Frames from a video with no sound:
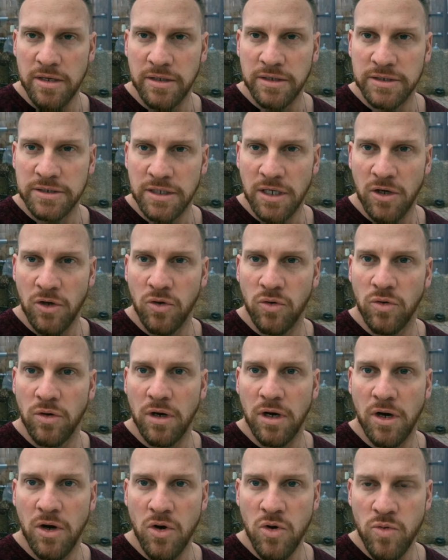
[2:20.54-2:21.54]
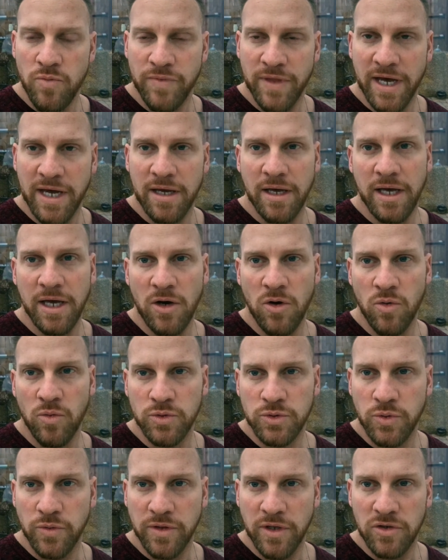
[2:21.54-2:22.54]
So hope that
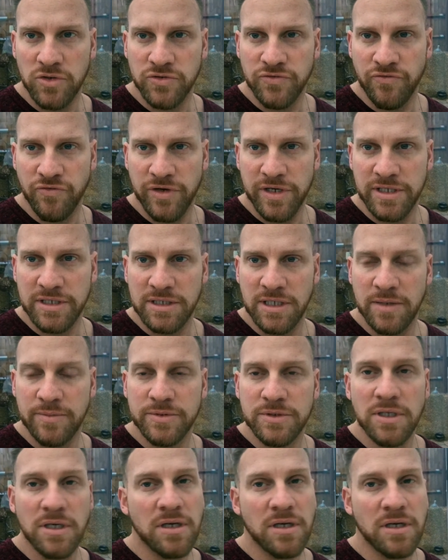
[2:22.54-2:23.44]
helps with those 3 tips.